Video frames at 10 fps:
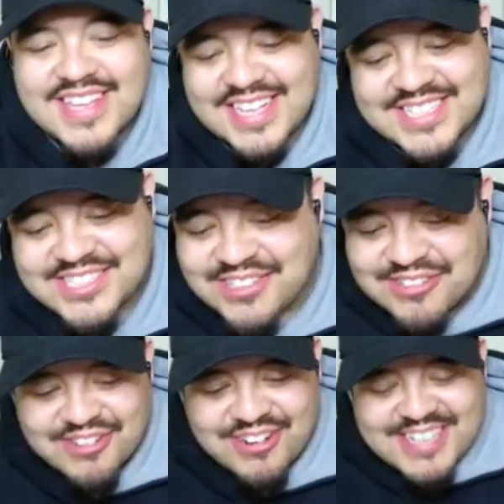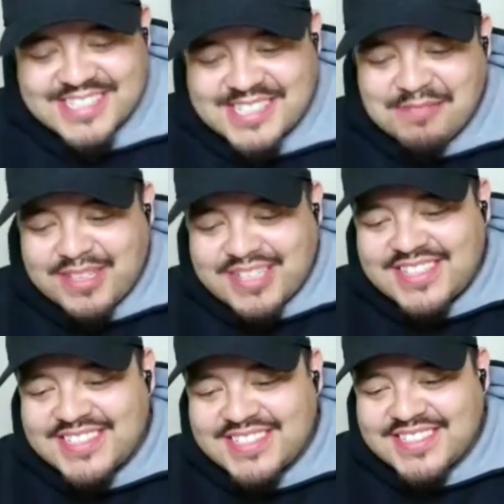It's so crazy
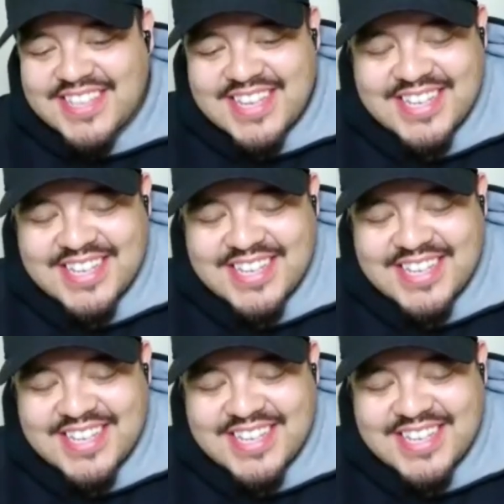because